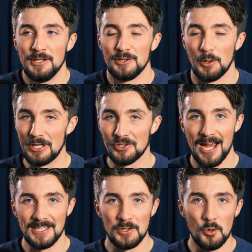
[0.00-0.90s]
So we
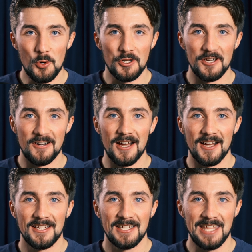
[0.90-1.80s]
tried
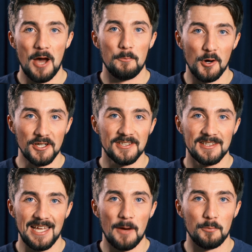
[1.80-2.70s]
to get a
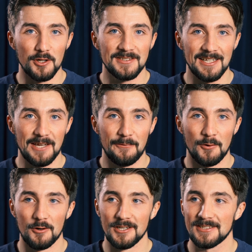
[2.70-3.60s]
bus ticket
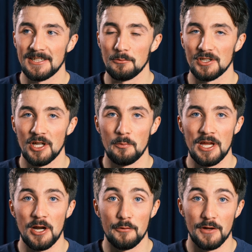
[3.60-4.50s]
for us, and it was going to
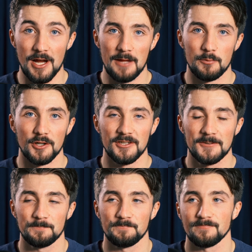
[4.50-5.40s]
be an overnight
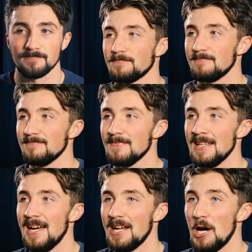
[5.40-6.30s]
bus.
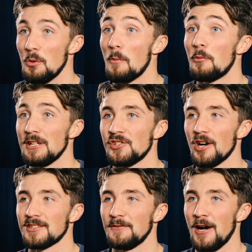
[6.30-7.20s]
And we were pretty
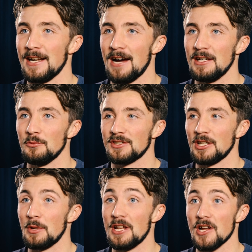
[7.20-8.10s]
shocked to find out it was going
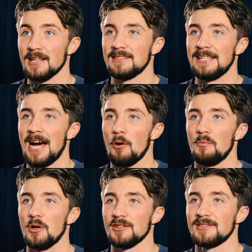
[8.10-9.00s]
to be a 19-hour
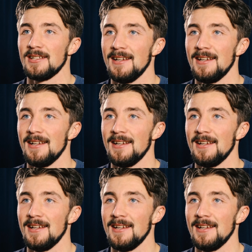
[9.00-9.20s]
bus.